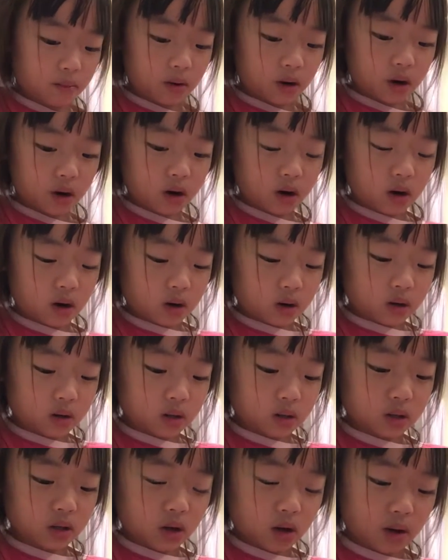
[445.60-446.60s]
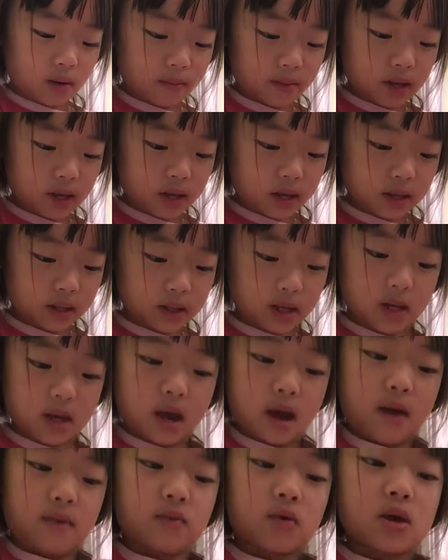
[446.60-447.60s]
part on it, they
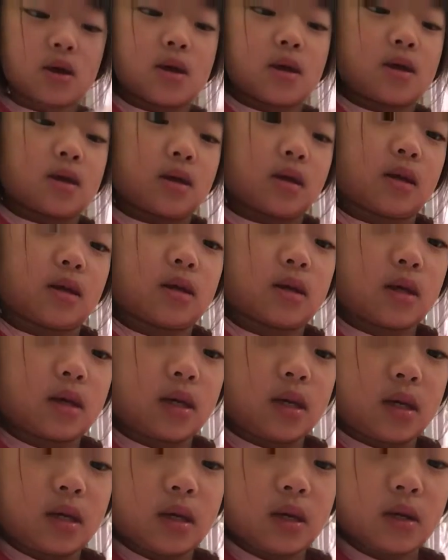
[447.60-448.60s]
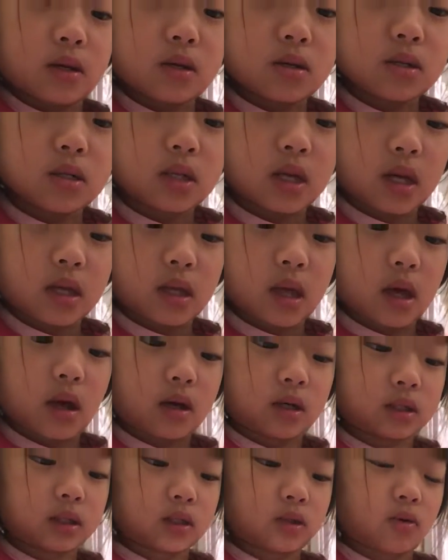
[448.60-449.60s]
have the ears, and they
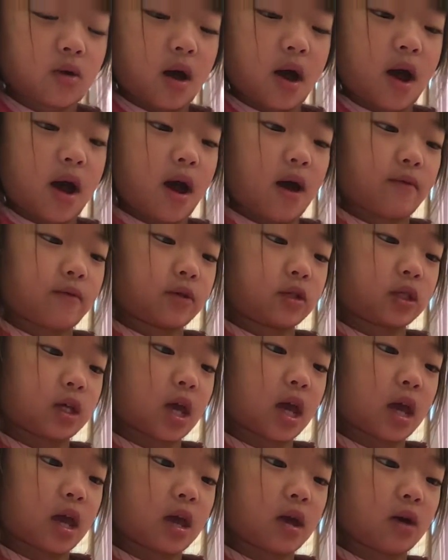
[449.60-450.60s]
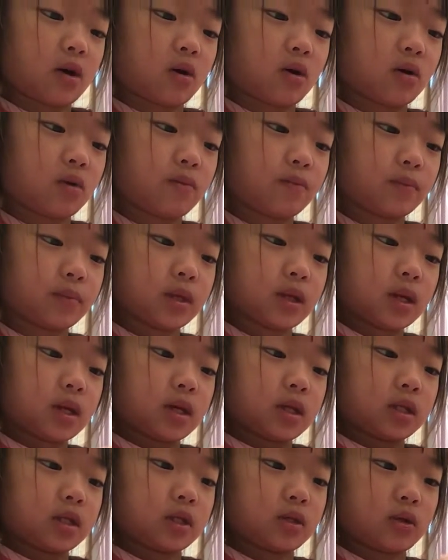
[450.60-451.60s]
also have a tail.
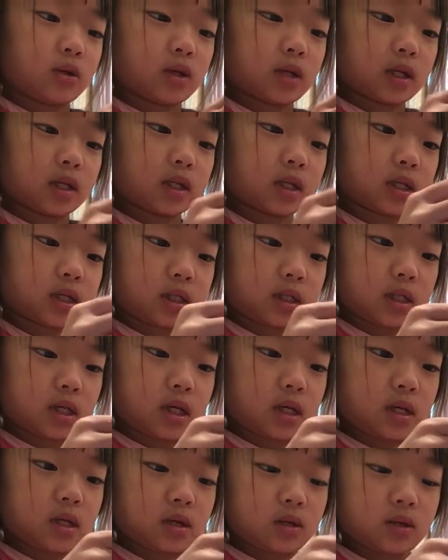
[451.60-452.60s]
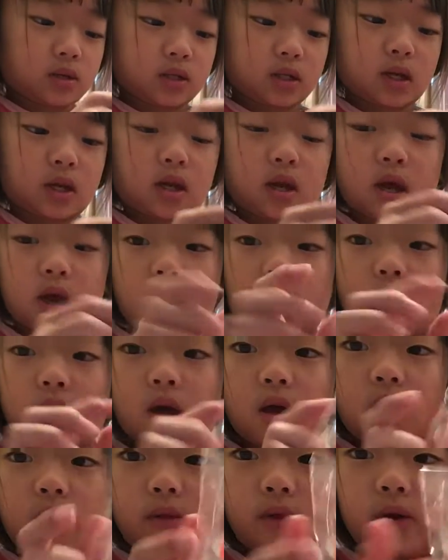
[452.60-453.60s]
So you guys can see there's a
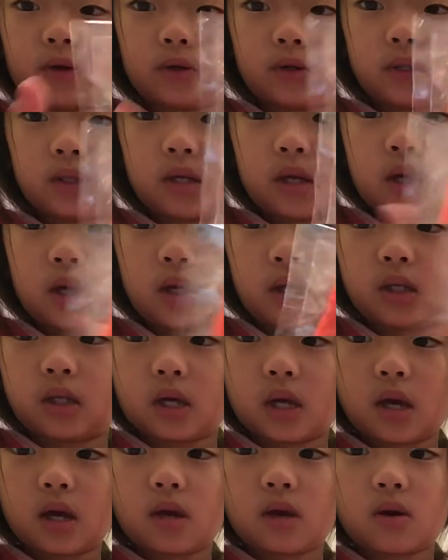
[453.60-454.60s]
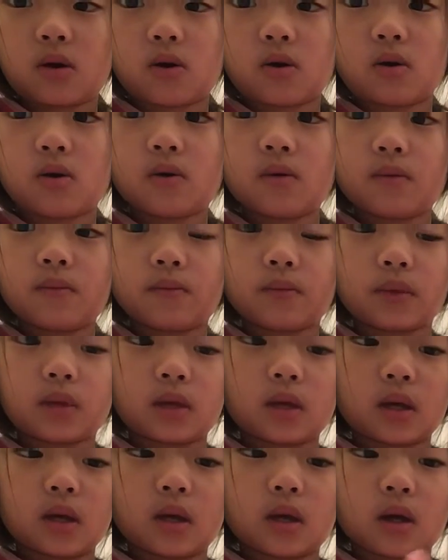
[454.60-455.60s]
tail.
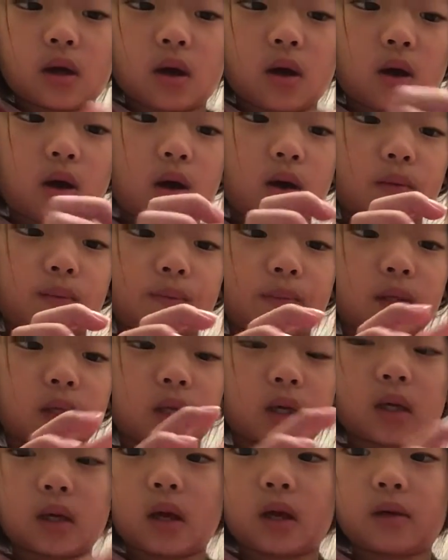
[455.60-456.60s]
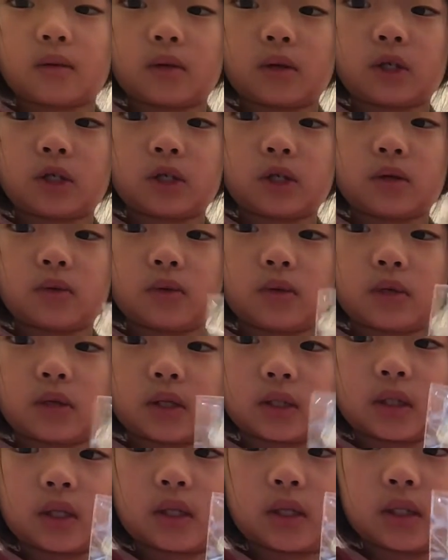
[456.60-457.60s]
I'm not sure if you
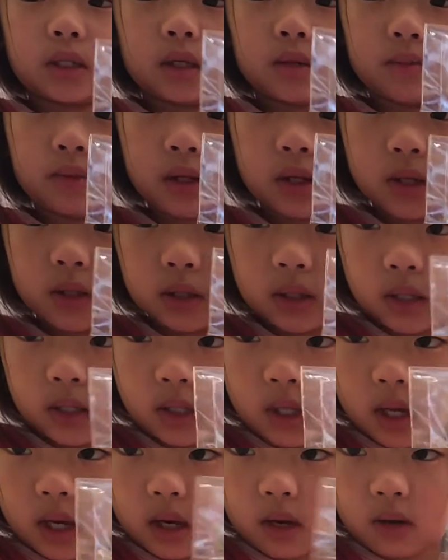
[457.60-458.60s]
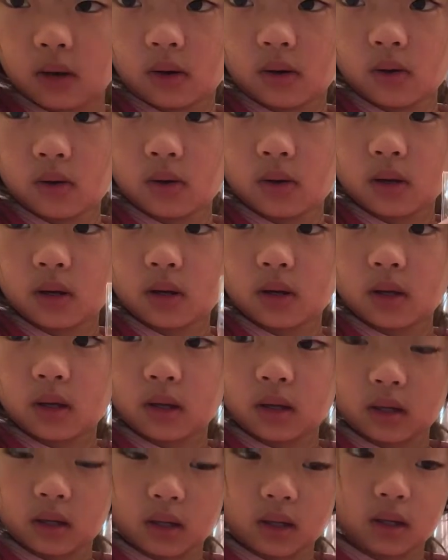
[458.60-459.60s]
guys can see, but there's a tail
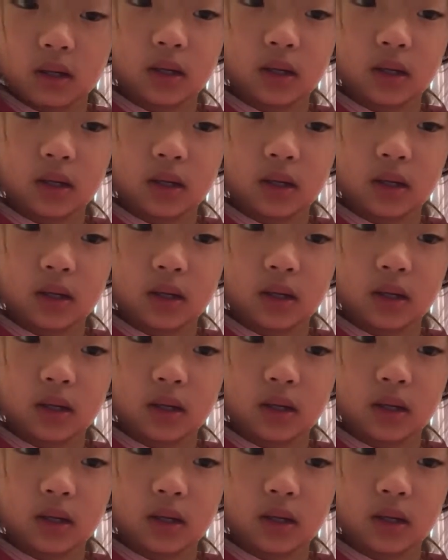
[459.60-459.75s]
in the